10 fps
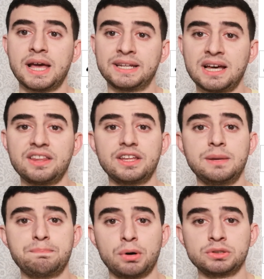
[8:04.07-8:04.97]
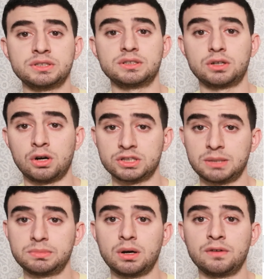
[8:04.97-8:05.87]
Another important
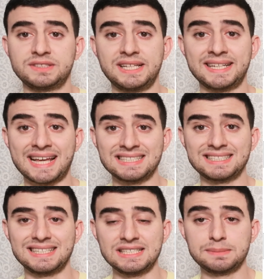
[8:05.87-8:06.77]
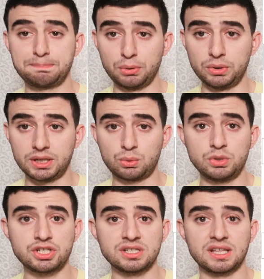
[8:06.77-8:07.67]
concept of CNNs is pooling,
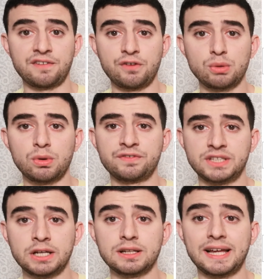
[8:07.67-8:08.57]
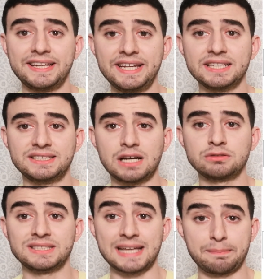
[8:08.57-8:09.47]
which is a form of nonlinear
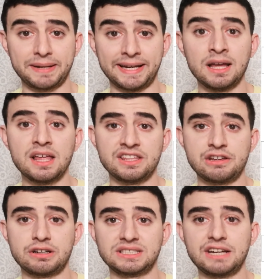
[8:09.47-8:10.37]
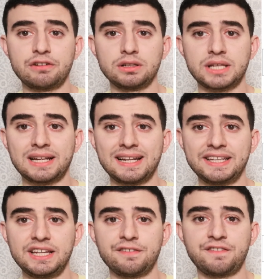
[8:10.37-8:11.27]
downsampling. There are several
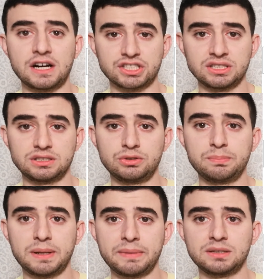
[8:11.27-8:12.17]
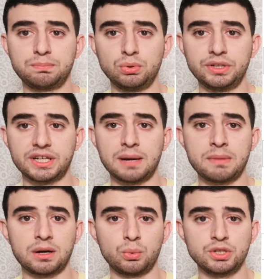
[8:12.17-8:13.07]
nonlinear functions to implement pooling,
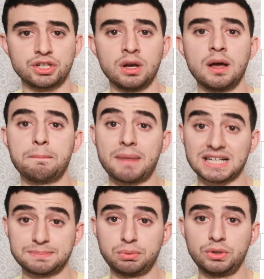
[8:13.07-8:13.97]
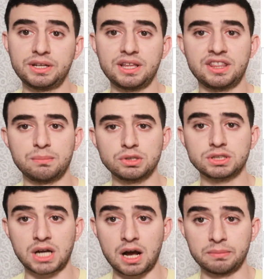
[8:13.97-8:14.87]
among which max pooling is the
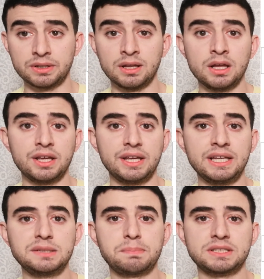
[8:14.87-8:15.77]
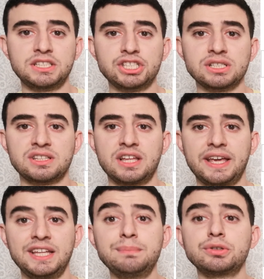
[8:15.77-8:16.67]
most common. It partitions
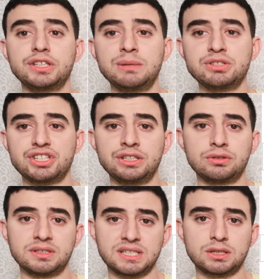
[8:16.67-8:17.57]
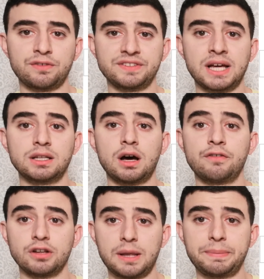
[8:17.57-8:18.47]
the input image into a set of
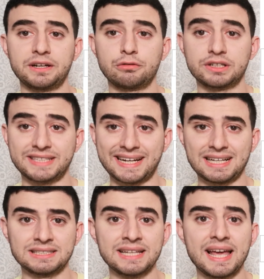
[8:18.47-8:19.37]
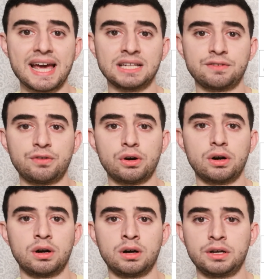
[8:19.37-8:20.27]
non-overlapping rectangles and
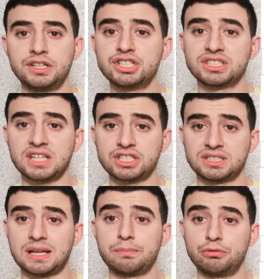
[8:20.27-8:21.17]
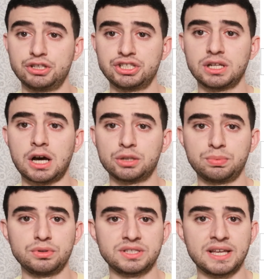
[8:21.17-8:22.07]
for each such subregion
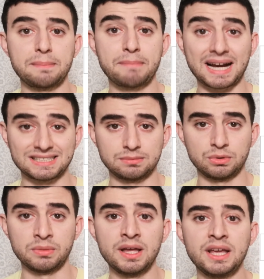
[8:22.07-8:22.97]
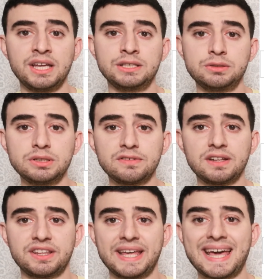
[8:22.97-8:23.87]
outputs the maximum.
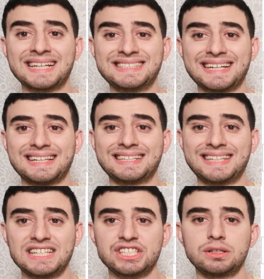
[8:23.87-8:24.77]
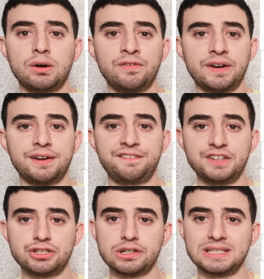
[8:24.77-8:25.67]
Intuitively, the exact location of a
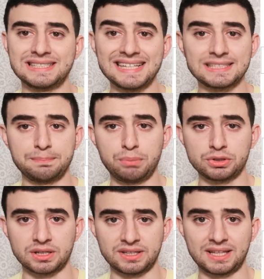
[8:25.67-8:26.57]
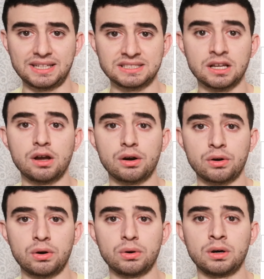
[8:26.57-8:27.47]
feature is less important than its
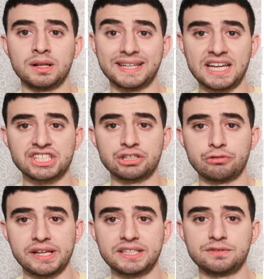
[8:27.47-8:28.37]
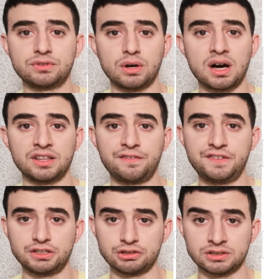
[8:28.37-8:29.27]
raw location relative to other
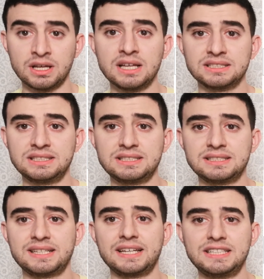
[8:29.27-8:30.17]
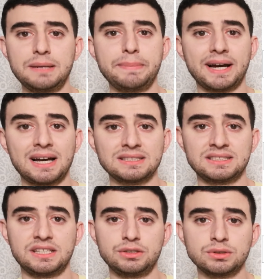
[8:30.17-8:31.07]
features. This is the idea behind
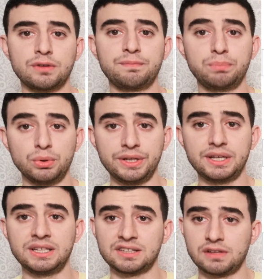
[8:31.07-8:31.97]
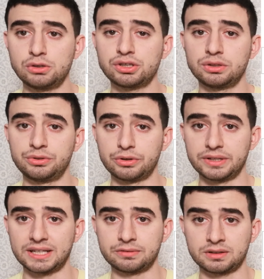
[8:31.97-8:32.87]
the use of pooling in convolutional neural
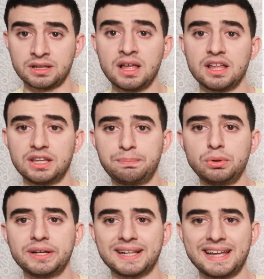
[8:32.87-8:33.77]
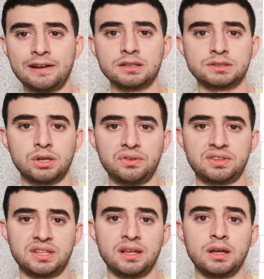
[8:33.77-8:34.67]
networks. The pooling layer serves
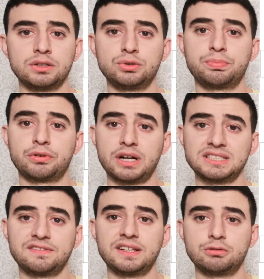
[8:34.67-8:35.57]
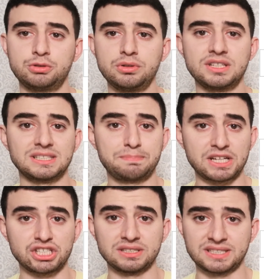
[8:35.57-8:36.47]
to progressively reduce the
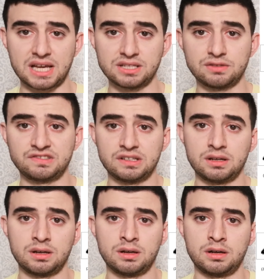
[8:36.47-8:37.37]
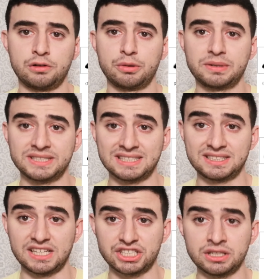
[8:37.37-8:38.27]
spatial size of the
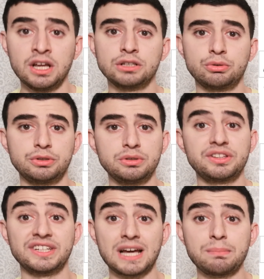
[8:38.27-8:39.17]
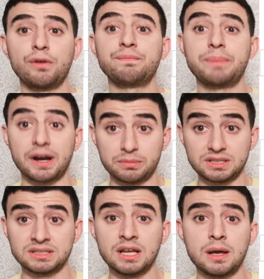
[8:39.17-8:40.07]
representation, to reduce the number of
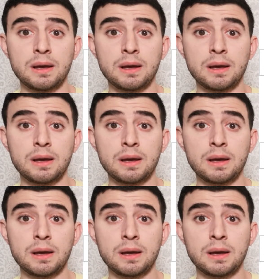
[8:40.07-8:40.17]
parameters,